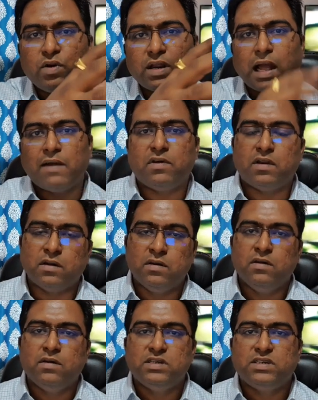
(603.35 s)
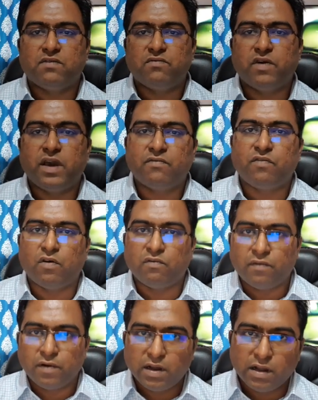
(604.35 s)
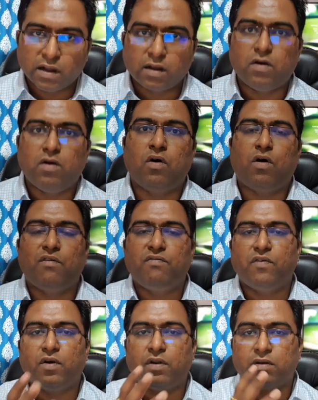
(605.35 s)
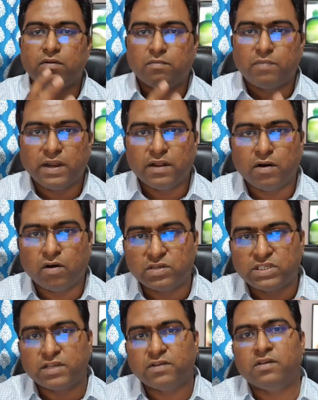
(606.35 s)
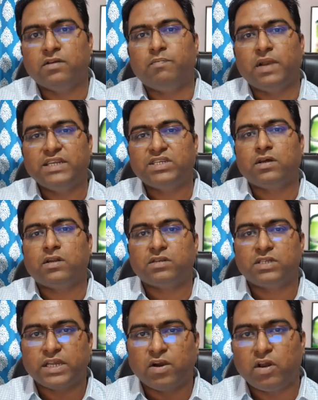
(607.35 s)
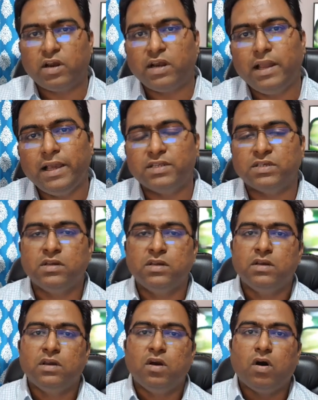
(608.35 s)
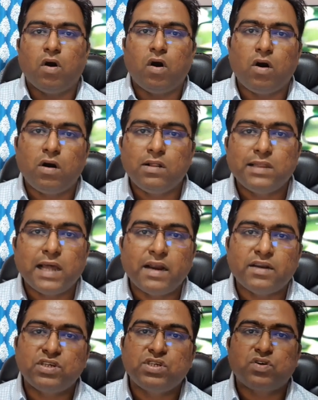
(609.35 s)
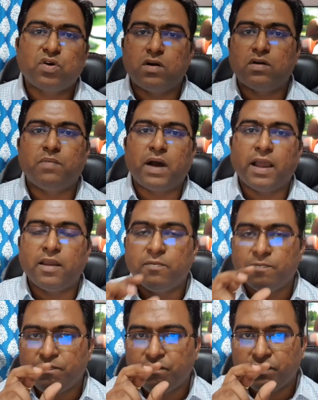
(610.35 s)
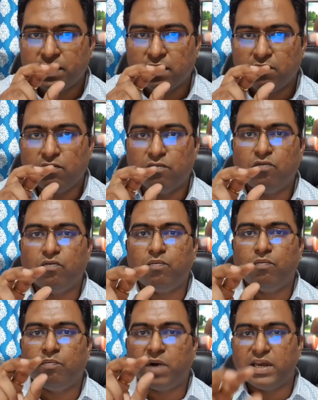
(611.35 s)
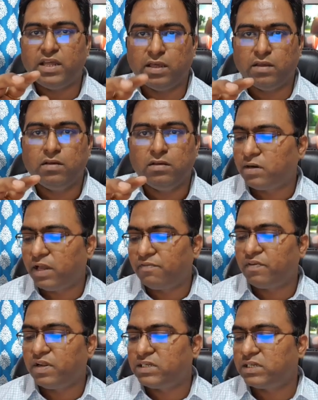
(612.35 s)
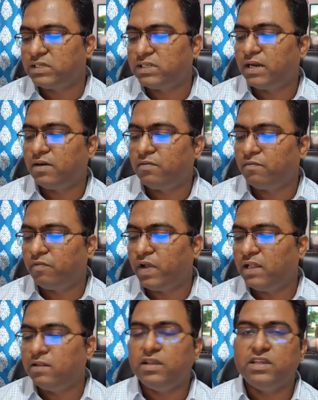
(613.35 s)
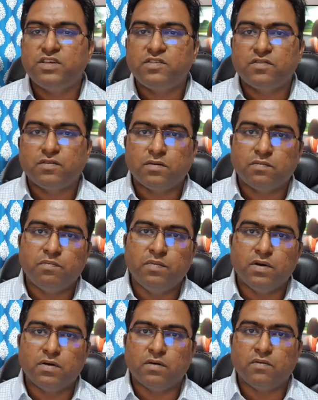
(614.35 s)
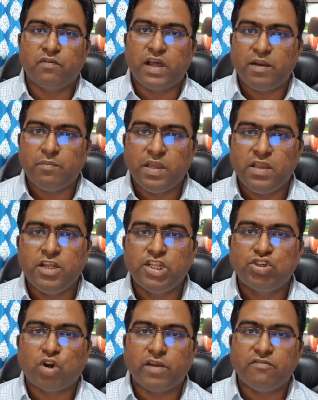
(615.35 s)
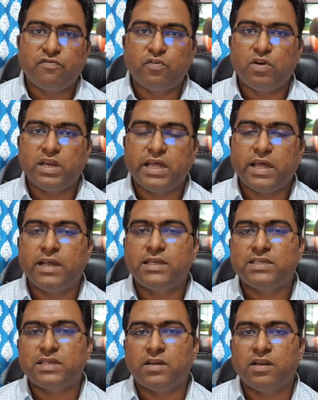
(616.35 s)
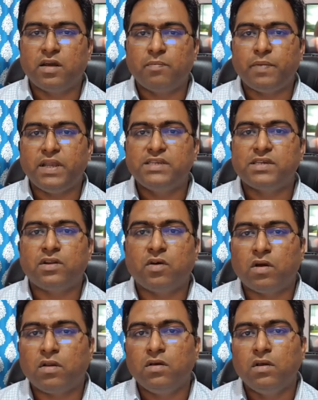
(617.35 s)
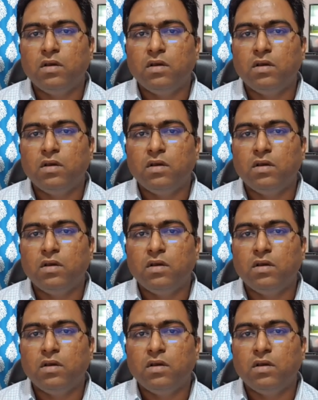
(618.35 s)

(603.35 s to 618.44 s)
travel somewhere for work or for or say pleasure, say holidays, all that is solved by money. The definitions that wealth is well-being, joyfulness, inner peace, and all